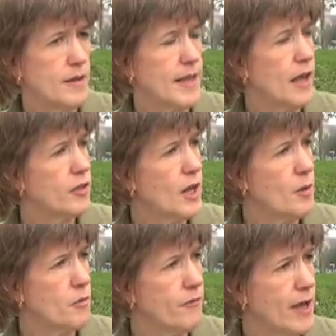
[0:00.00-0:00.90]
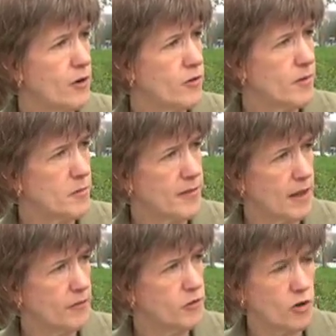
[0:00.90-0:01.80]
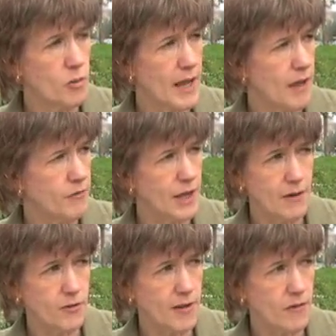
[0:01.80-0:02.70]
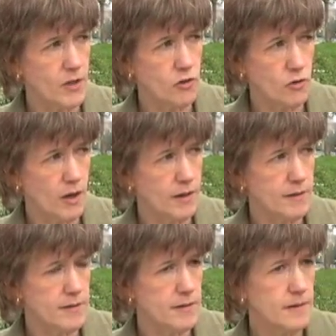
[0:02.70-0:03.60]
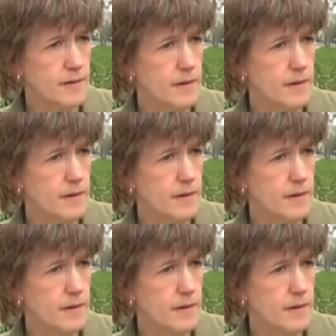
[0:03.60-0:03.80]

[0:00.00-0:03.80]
The healthcare providers themselves don't have life-saving drugs.